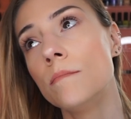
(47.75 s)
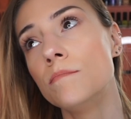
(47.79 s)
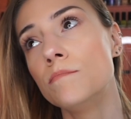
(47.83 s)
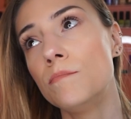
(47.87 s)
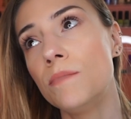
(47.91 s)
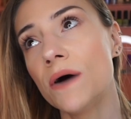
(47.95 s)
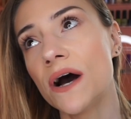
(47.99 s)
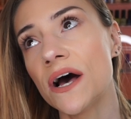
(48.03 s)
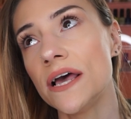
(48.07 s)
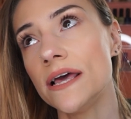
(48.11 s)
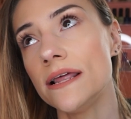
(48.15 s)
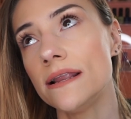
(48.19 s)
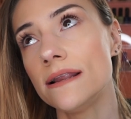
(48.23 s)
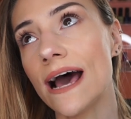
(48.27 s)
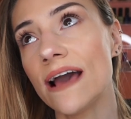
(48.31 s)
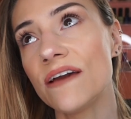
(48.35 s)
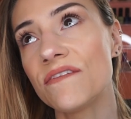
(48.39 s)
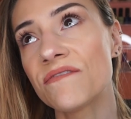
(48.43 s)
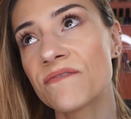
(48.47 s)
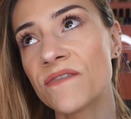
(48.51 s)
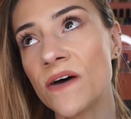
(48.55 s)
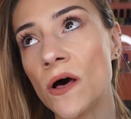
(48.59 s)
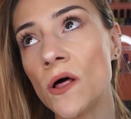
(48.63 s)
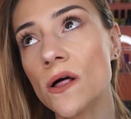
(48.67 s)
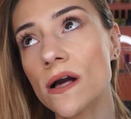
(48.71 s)
but I
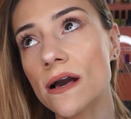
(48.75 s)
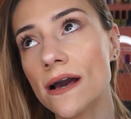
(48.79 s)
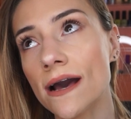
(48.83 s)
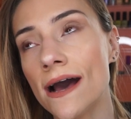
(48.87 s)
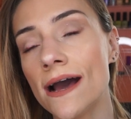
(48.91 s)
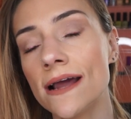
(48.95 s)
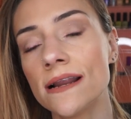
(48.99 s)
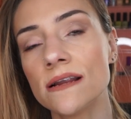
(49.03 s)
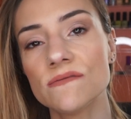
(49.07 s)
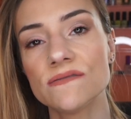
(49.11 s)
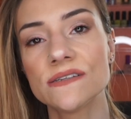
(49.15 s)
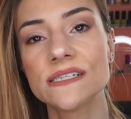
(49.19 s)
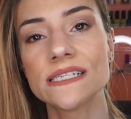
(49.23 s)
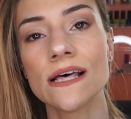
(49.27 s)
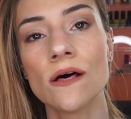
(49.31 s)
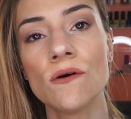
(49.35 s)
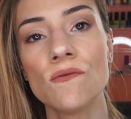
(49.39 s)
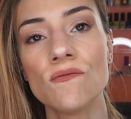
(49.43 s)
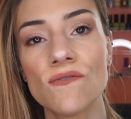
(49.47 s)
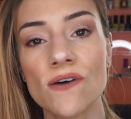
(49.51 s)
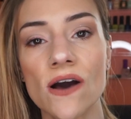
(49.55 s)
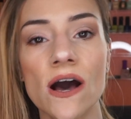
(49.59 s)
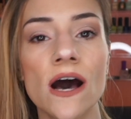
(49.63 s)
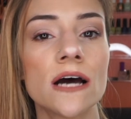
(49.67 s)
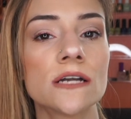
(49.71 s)
felt kind of
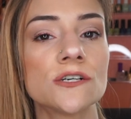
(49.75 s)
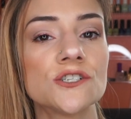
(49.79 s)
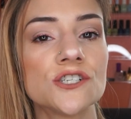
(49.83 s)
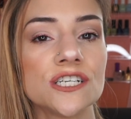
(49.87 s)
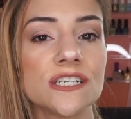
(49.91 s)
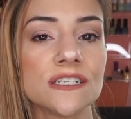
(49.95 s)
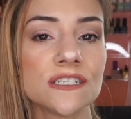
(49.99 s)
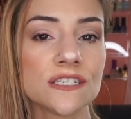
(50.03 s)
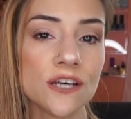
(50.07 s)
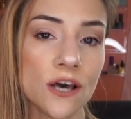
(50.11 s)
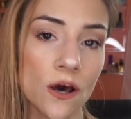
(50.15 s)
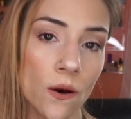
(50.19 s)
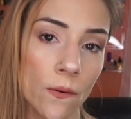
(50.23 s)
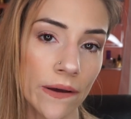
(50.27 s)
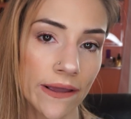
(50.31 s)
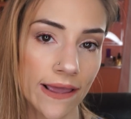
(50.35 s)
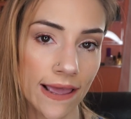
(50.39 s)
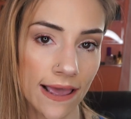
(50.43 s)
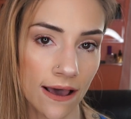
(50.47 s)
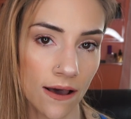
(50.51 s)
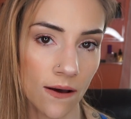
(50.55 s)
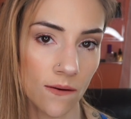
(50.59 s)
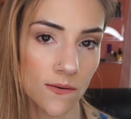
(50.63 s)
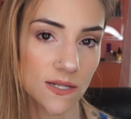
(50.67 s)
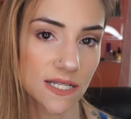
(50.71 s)
self-conscious going
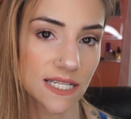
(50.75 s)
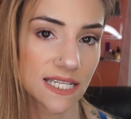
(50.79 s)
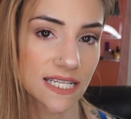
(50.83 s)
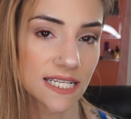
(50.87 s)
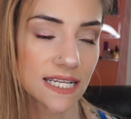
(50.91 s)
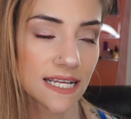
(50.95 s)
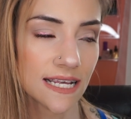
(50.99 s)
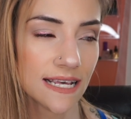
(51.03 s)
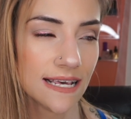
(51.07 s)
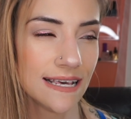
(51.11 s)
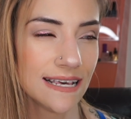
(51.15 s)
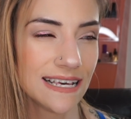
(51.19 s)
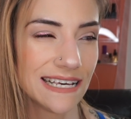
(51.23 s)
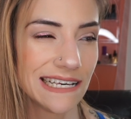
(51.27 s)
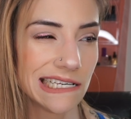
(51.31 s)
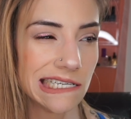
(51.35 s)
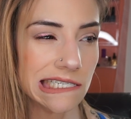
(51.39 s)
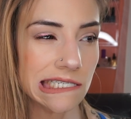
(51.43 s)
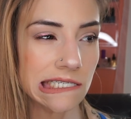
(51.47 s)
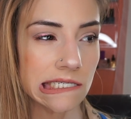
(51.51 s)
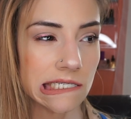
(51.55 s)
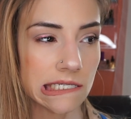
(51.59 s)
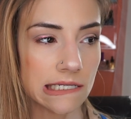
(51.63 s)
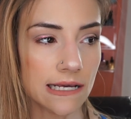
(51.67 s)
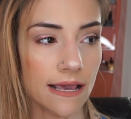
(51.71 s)
out
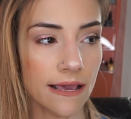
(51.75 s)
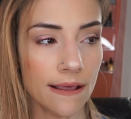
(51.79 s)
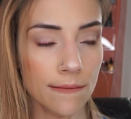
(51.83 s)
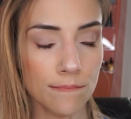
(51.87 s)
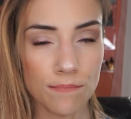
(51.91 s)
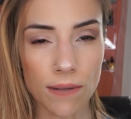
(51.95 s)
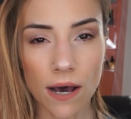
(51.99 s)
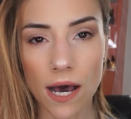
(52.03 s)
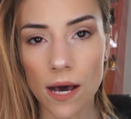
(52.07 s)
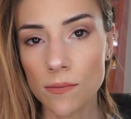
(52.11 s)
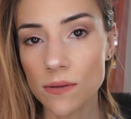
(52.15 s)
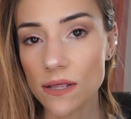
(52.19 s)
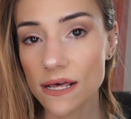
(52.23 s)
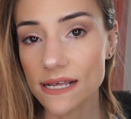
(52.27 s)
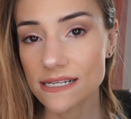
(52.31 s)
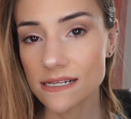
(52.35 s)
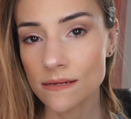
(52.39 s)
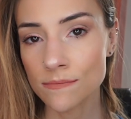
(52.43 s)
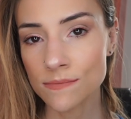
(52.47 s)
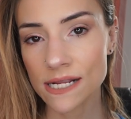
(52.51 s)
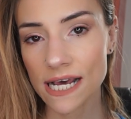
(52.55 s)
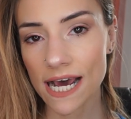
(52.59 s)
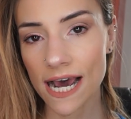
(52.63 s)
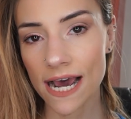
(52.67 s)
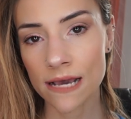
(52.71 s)
in public
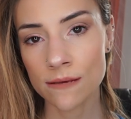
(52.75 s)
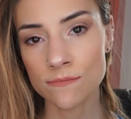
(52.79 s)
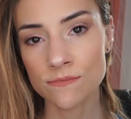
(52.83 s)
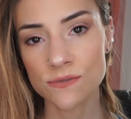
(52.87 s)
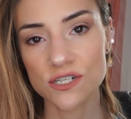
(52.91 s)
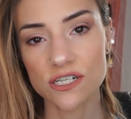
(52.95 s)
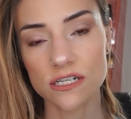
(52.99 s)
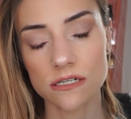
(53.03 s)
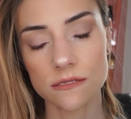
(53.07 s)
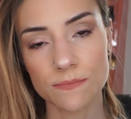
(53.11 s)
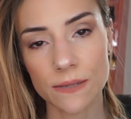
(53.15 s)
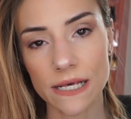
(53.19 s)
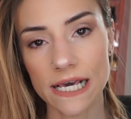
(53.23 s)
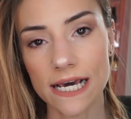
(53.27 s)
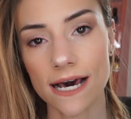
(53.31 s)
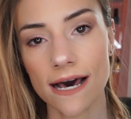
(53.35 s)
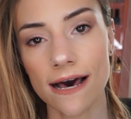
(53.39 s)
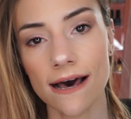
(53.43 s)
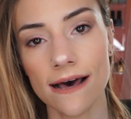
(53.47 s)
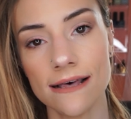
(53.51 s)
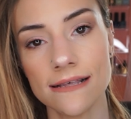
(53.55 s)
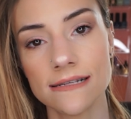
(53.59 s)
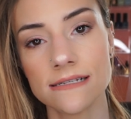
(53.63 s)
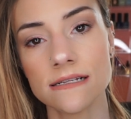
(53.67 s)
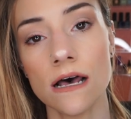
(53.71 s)
sometimes just
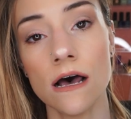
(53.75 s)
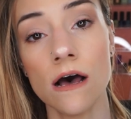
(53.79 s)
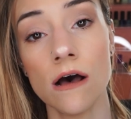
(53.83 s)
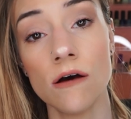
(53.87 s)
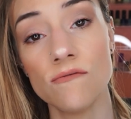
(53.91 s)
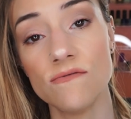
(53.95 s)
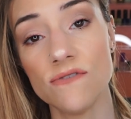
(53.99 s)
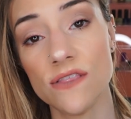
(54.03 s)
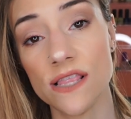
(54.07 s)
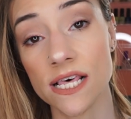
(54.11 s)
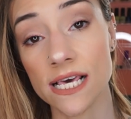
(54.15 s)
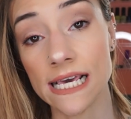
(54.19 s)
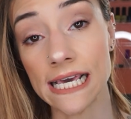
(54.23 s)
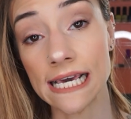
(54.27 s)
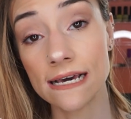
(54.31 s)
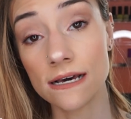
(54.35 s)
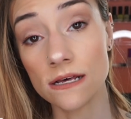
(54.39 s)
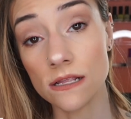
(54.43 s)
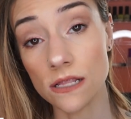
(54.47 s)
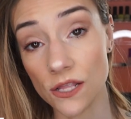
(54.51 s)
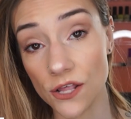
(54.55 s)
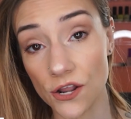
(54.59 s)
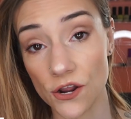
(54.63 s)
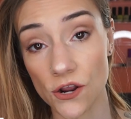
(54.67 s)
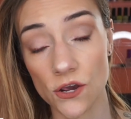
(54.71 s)
because of the
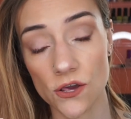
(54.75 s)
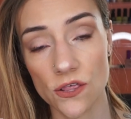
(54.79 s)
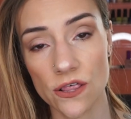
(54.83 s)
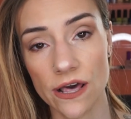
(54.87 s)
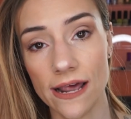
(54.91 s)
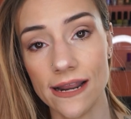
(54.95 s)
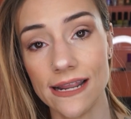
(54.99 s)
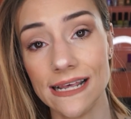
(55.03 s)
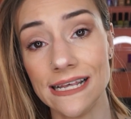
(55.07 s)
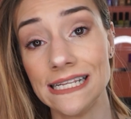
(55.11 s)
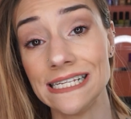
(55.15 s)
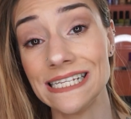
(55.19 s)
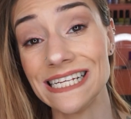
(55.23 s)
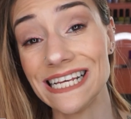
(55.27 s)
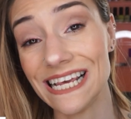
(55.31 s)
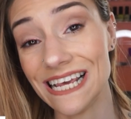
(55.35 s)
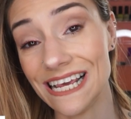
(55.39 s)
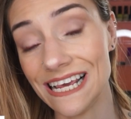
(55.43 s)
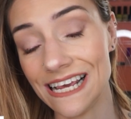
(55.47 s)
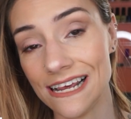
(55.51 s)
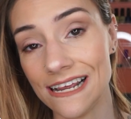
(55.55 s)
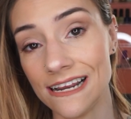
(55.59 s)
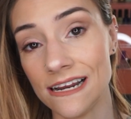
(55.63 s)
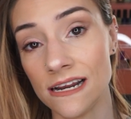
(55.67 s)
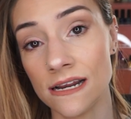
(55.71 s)
glitter that is
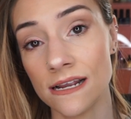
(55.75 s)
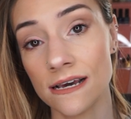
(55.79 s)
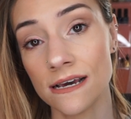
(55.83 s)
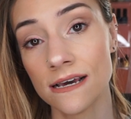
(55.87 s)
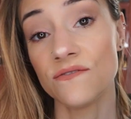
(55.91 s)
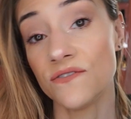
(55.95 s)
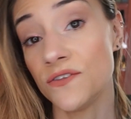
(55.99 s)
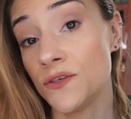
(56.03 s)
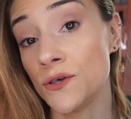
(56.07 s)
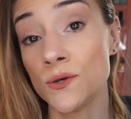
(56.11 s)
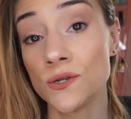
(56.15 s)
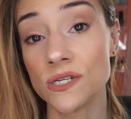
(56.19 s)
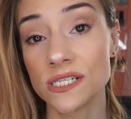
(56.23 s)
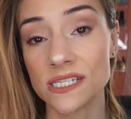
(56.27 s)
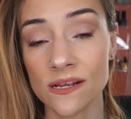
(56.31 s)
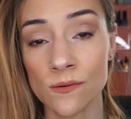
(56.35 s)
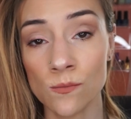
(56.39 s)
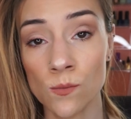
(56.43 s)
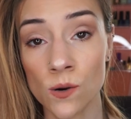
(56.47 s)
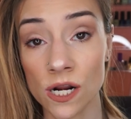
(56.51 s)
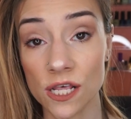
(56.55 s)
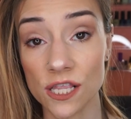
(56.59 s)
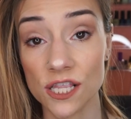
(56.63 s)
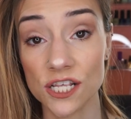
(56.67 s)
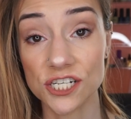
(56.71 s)
infused in
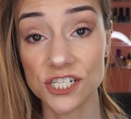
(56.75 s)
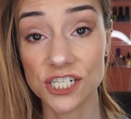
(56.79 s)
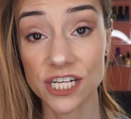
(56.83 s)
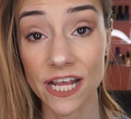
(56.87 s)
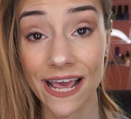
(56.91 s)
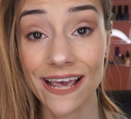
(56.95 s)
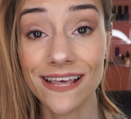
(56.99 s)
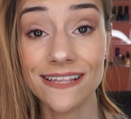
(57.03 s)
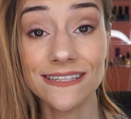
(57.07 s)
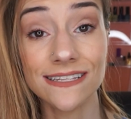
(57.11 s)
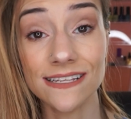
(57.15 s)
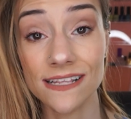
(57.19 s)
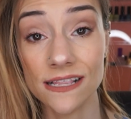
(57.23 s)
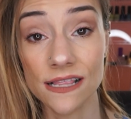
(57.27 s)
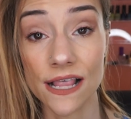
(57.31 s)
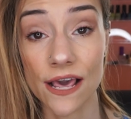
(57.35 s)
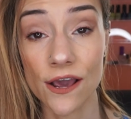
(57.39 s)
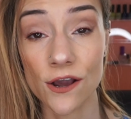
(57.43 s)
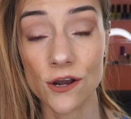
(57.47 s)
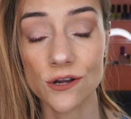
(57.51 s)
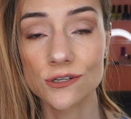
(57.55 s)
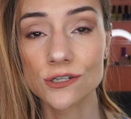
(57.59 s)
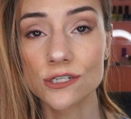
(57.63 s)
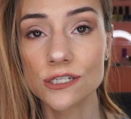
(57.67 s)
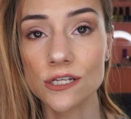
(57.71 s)
one of the shades in
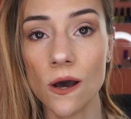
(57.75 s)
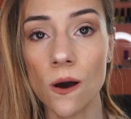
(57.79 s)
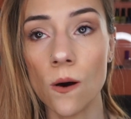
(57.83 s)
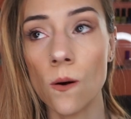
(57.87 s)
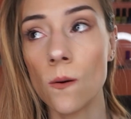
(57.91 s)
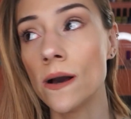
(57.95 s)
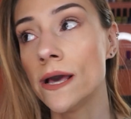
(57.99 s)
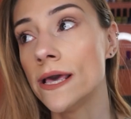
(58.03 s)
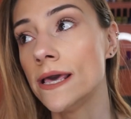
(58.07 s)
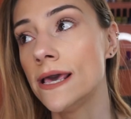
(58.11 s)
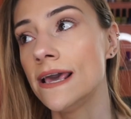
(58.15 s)
there. So